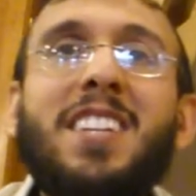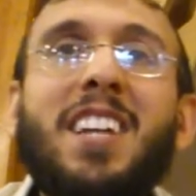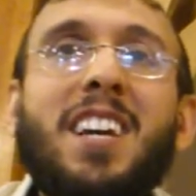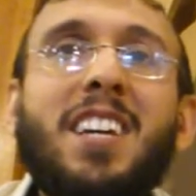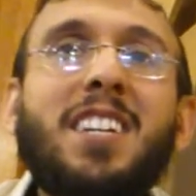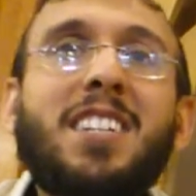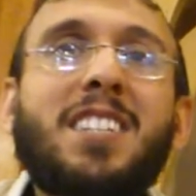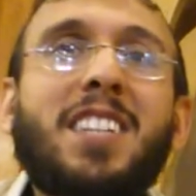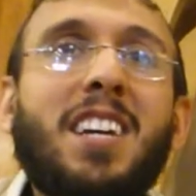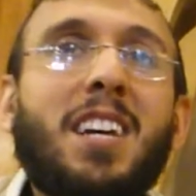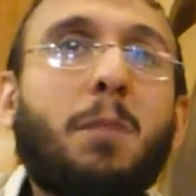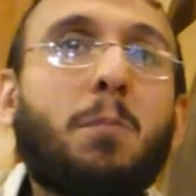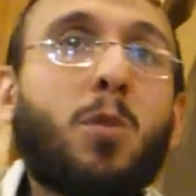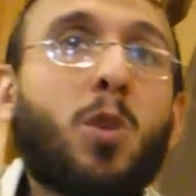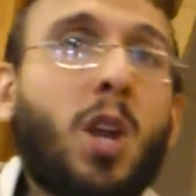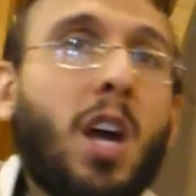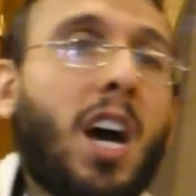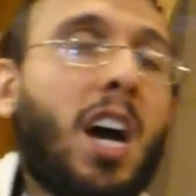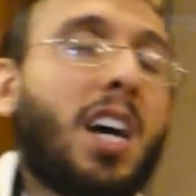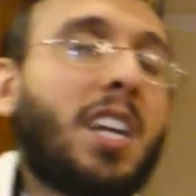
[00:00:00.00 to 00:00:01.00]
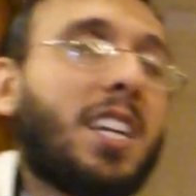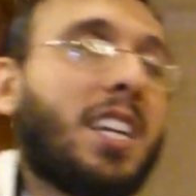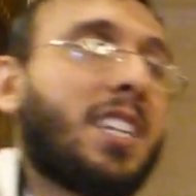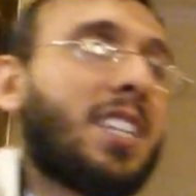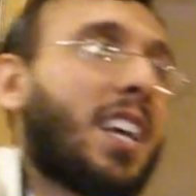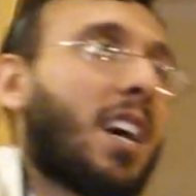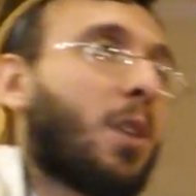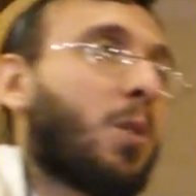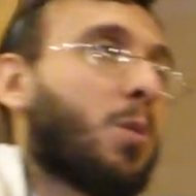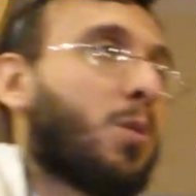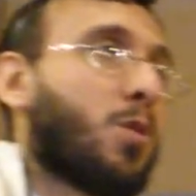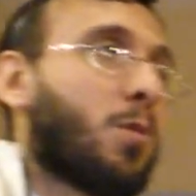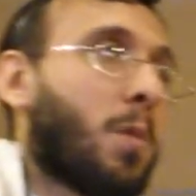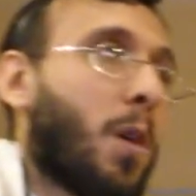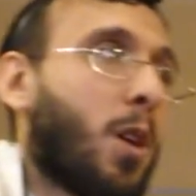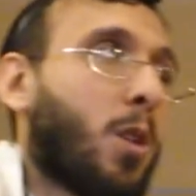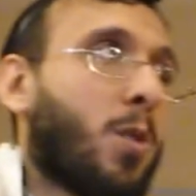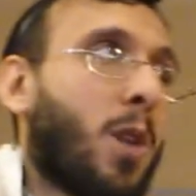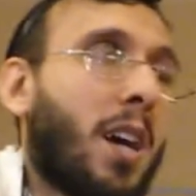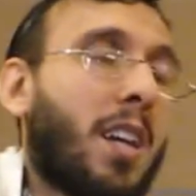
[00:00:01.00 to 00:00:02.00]
there is a emunah, there is HaKadosh
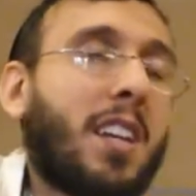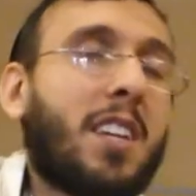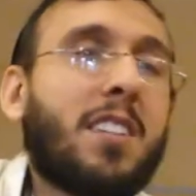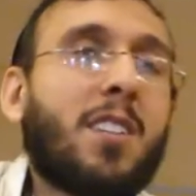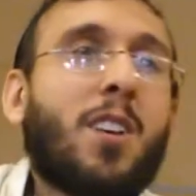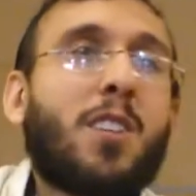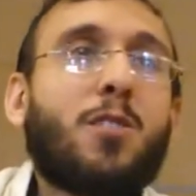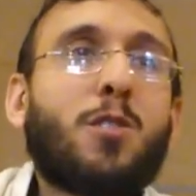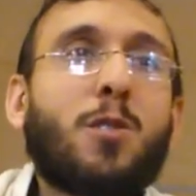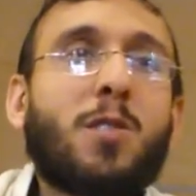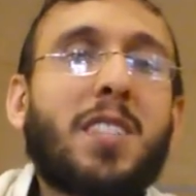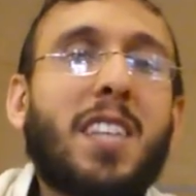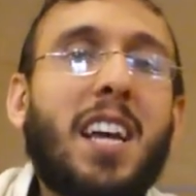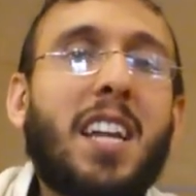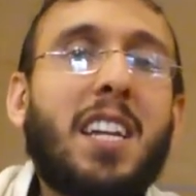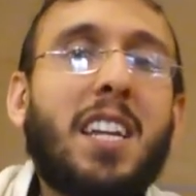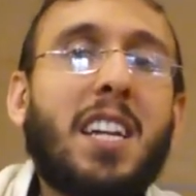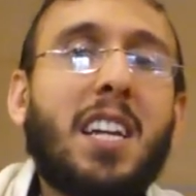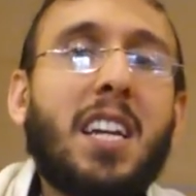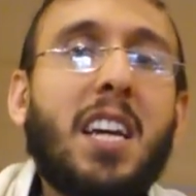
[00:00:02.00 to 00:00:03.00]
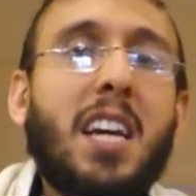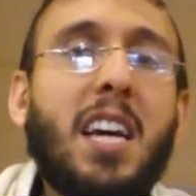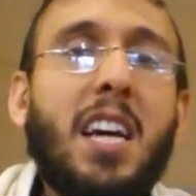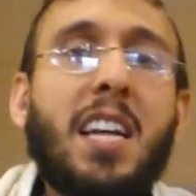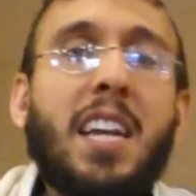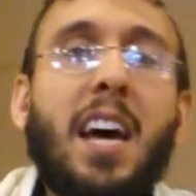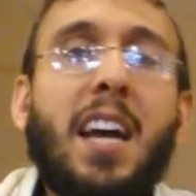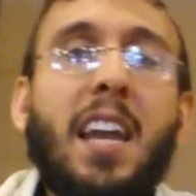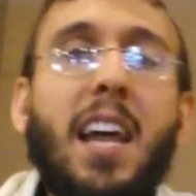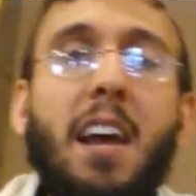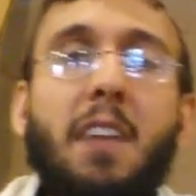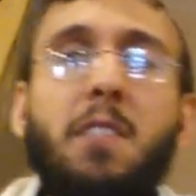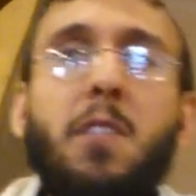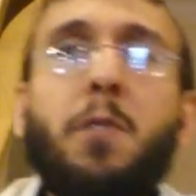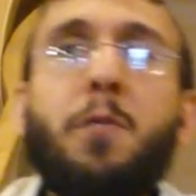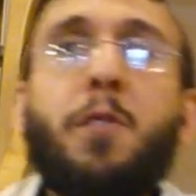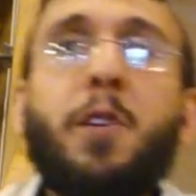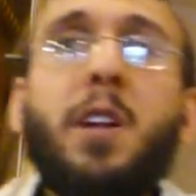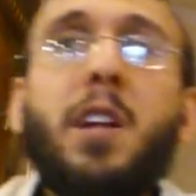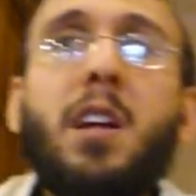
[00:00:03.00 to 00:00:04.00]
Baruch and there is understanding that
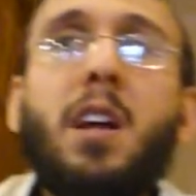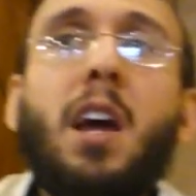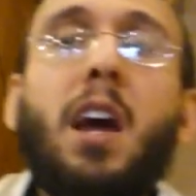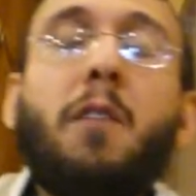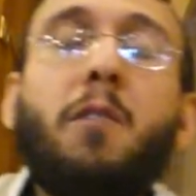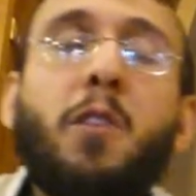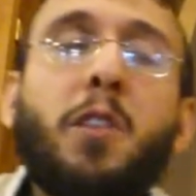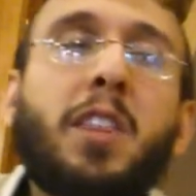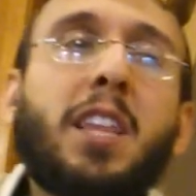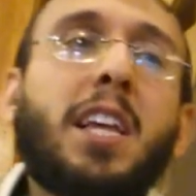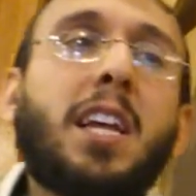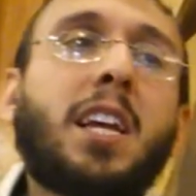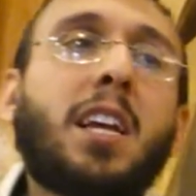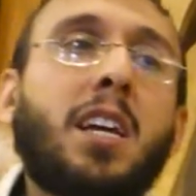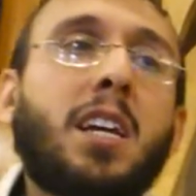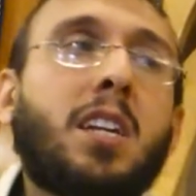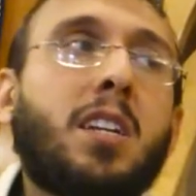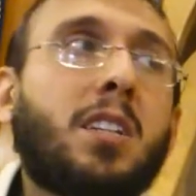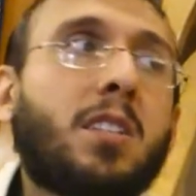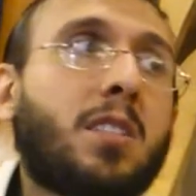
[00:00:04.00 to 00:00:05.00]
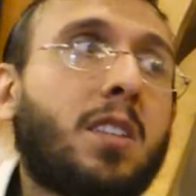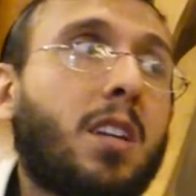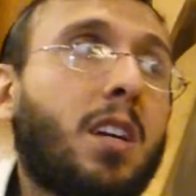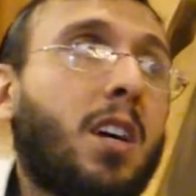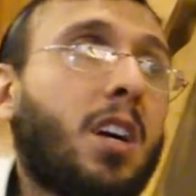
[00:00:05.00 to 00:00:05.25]
everything, everything is